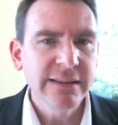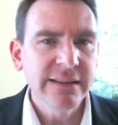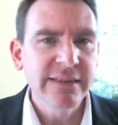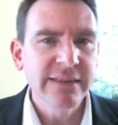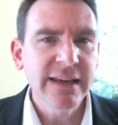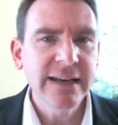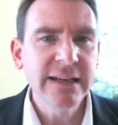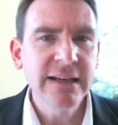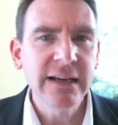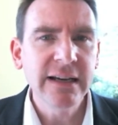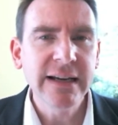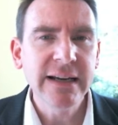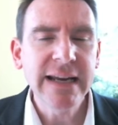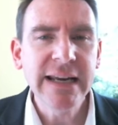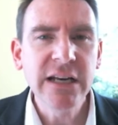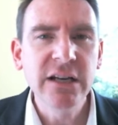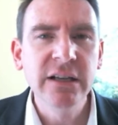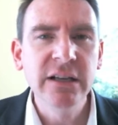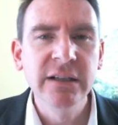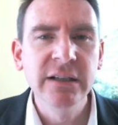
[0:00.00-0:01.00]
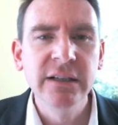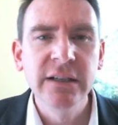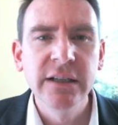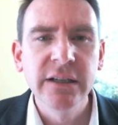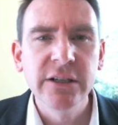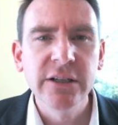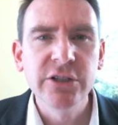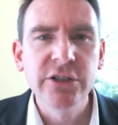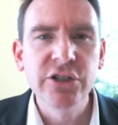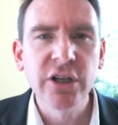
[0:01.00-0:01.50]
Then in
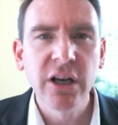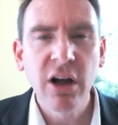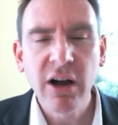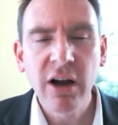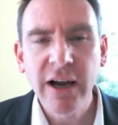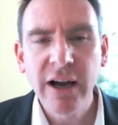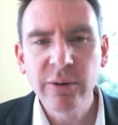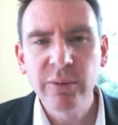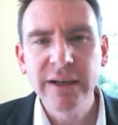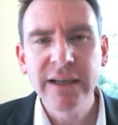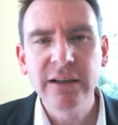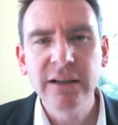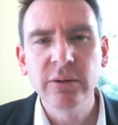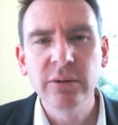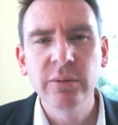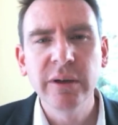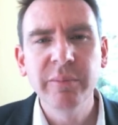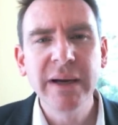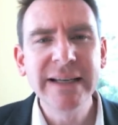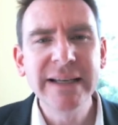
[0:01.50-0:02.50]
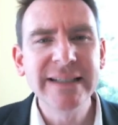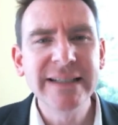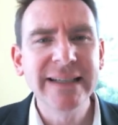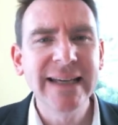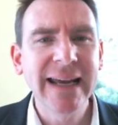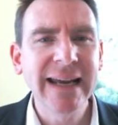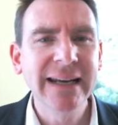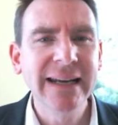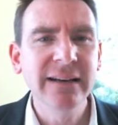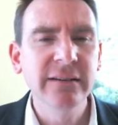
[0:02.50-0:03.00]
July, we meet
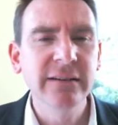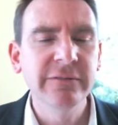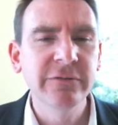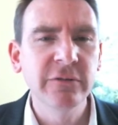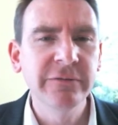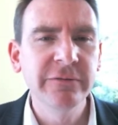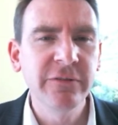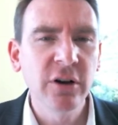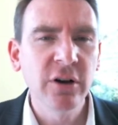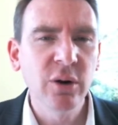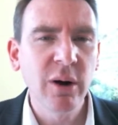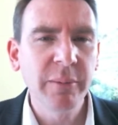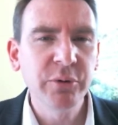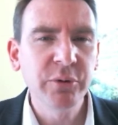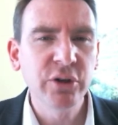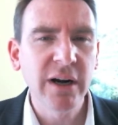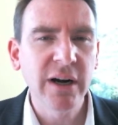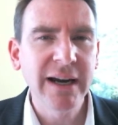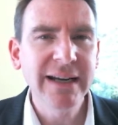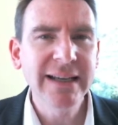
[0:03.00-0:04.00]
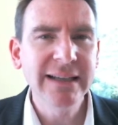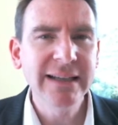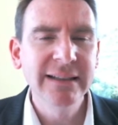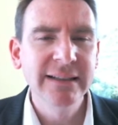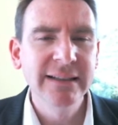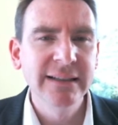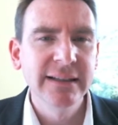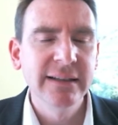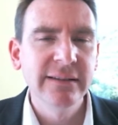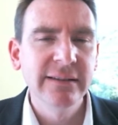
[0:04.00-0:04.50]
again for follow-up training.
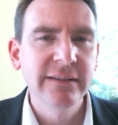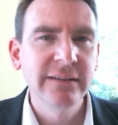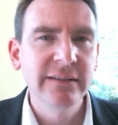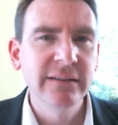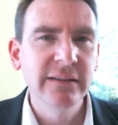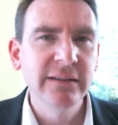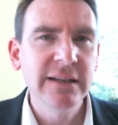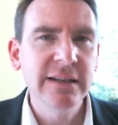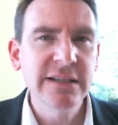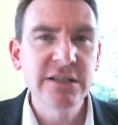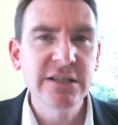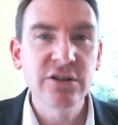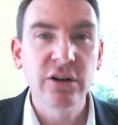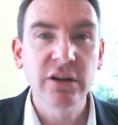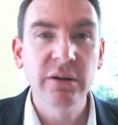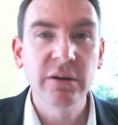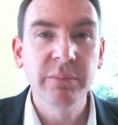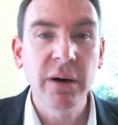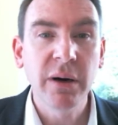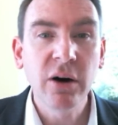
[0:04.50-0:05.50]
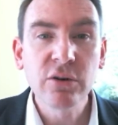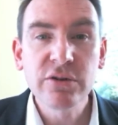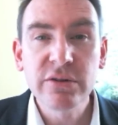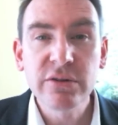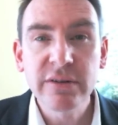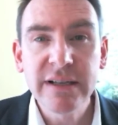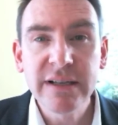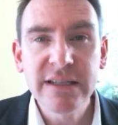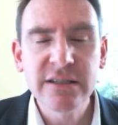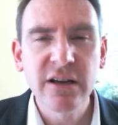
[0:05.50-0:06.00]
This is not
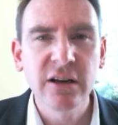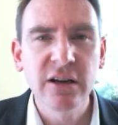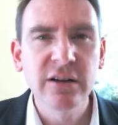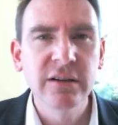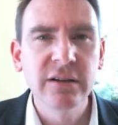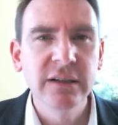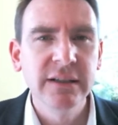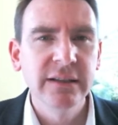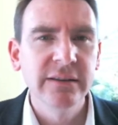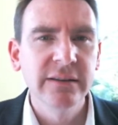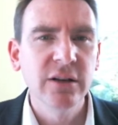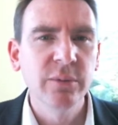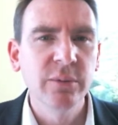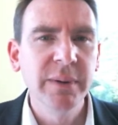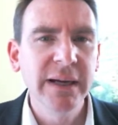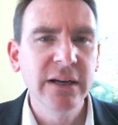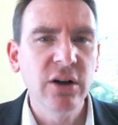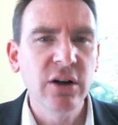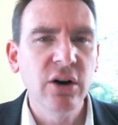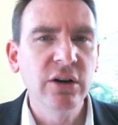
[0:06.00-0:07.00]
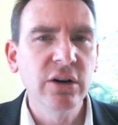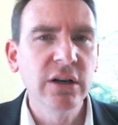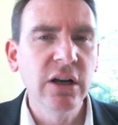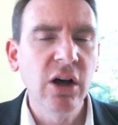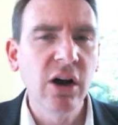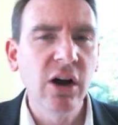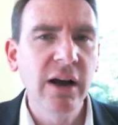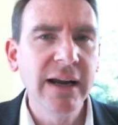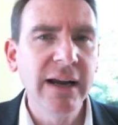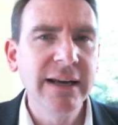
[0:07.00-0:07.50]
compulsory, so there'll be an
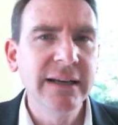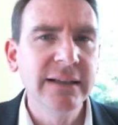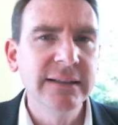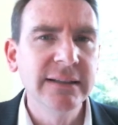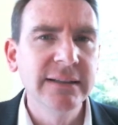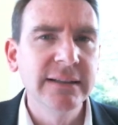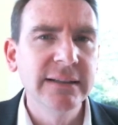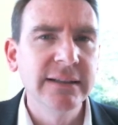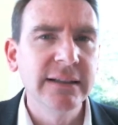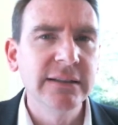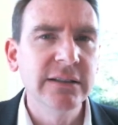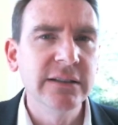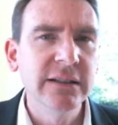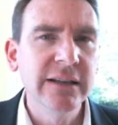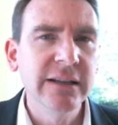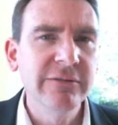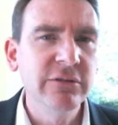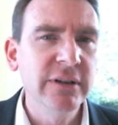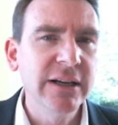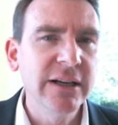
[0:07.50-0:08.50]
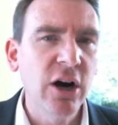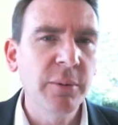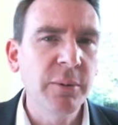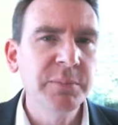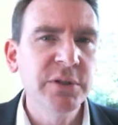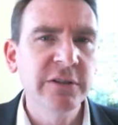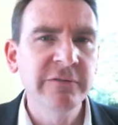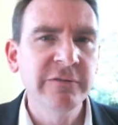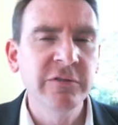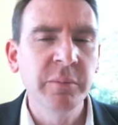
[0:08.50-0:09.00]
online delivery
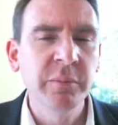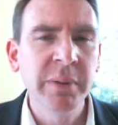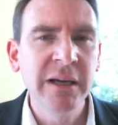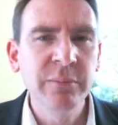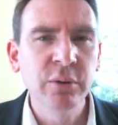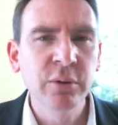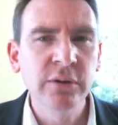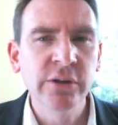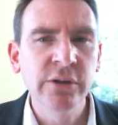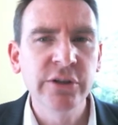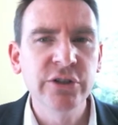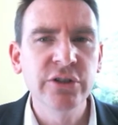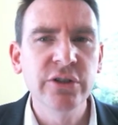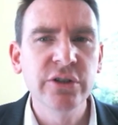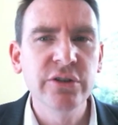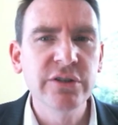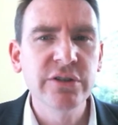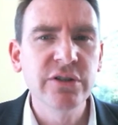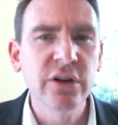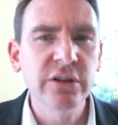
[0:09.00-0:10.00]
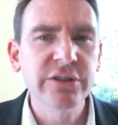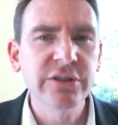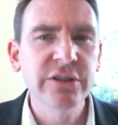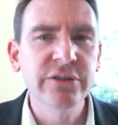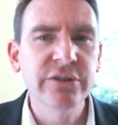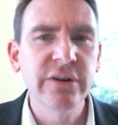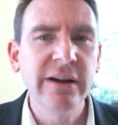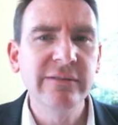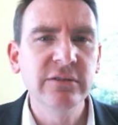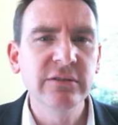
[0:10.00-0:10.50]
option for people who choose not to
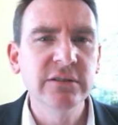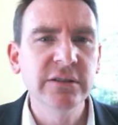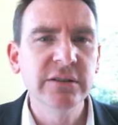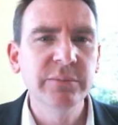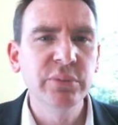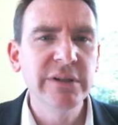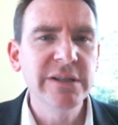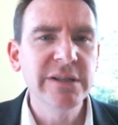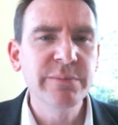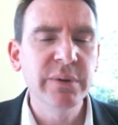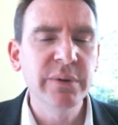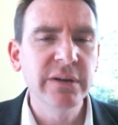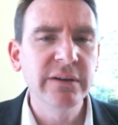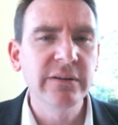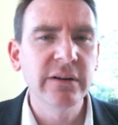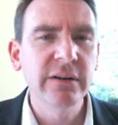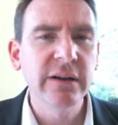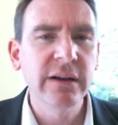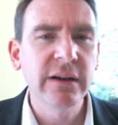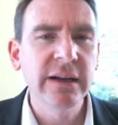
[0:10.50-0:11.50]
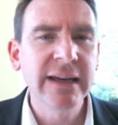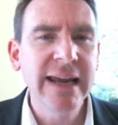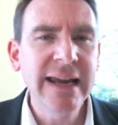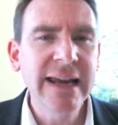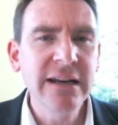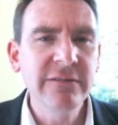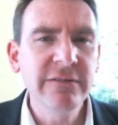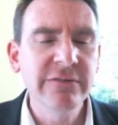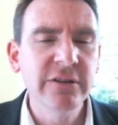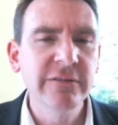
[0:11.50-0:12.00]
travel to Brisbane
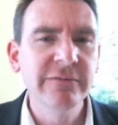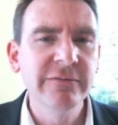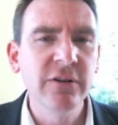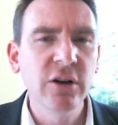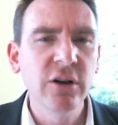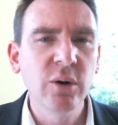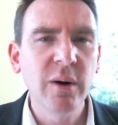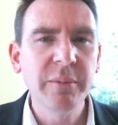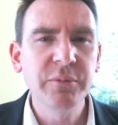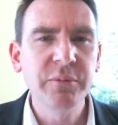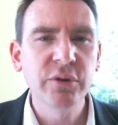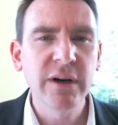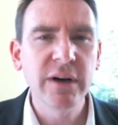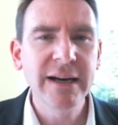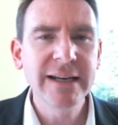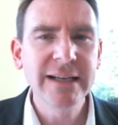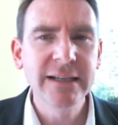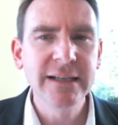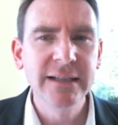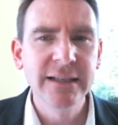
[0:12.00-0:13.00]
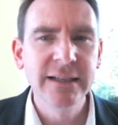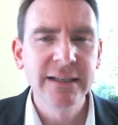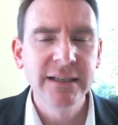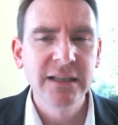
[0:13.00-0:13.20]
again for the follow-up training.